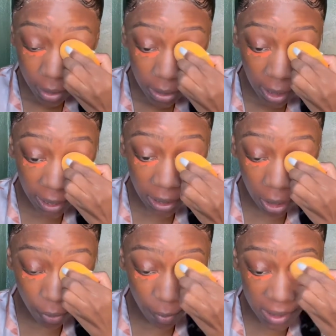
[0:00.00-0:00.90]
hanging
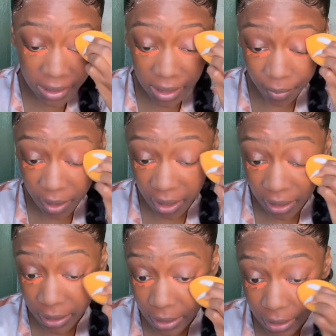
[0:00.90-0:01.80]
out with my
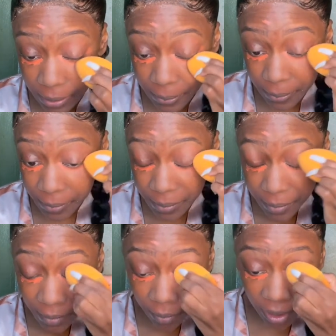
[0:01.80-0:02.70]
siblings
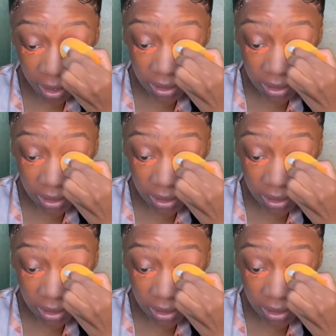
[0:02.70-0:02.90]
because